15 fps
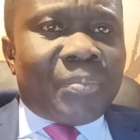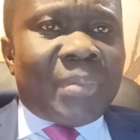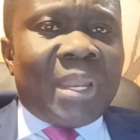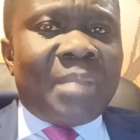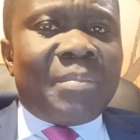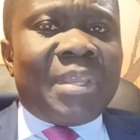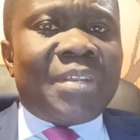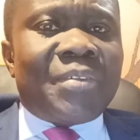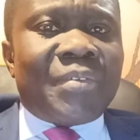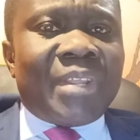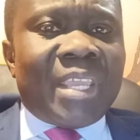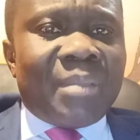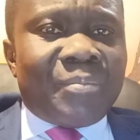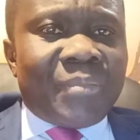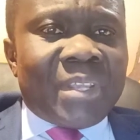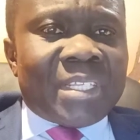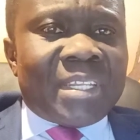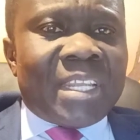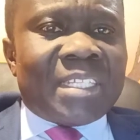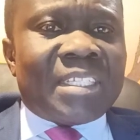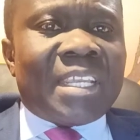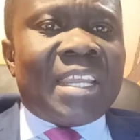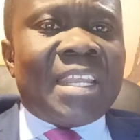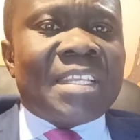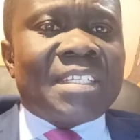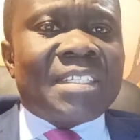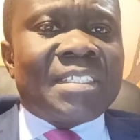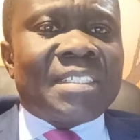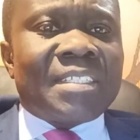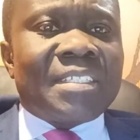parliamentary and presidential
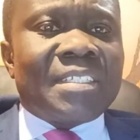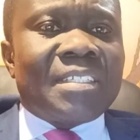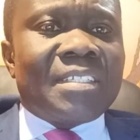elections,